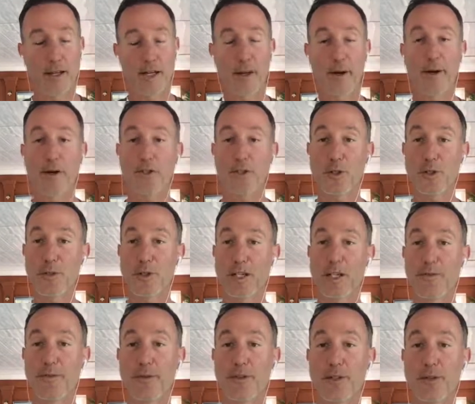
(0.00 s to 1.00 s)
And also,
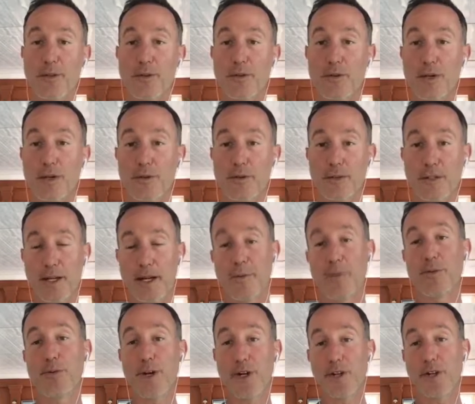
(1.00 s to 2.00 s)
if you
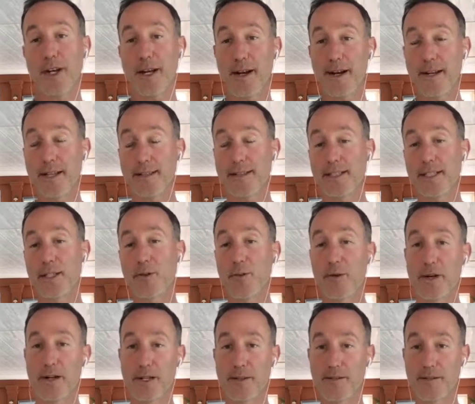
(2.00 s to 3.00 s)
appreciated it and you
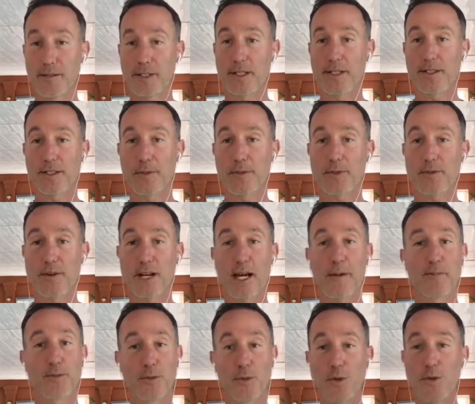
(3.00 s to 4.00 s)
want to
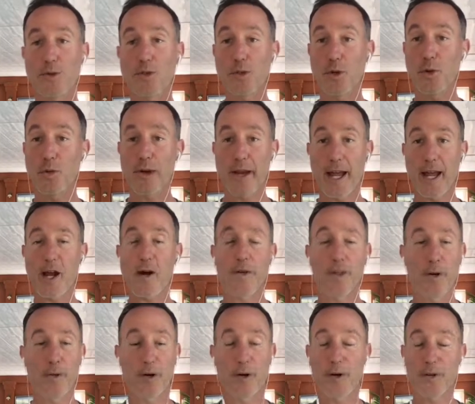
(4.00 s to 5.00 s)
subscribe, do so now.
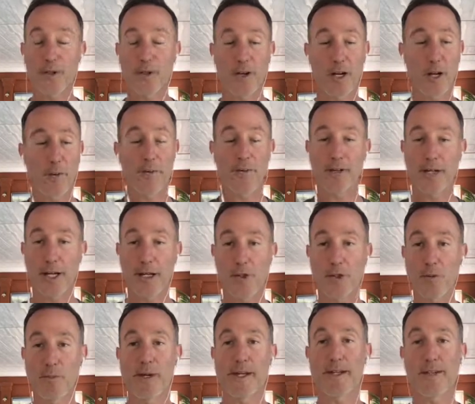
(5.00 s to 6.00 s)
That would also help
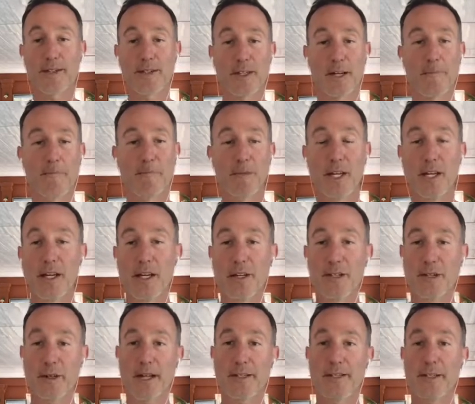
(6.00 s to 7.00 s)
tremendously.
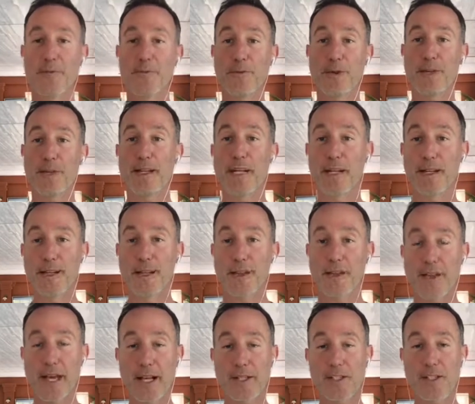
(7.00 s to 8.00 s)
So that's it for today.
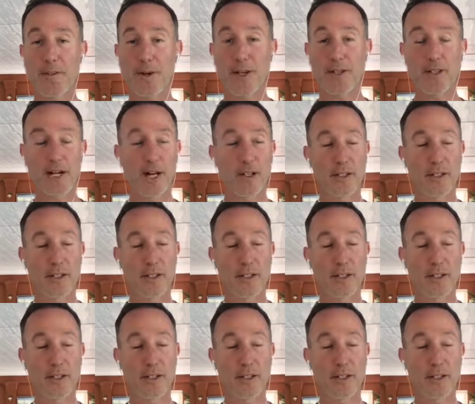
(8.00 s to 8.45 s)
Thanks so much.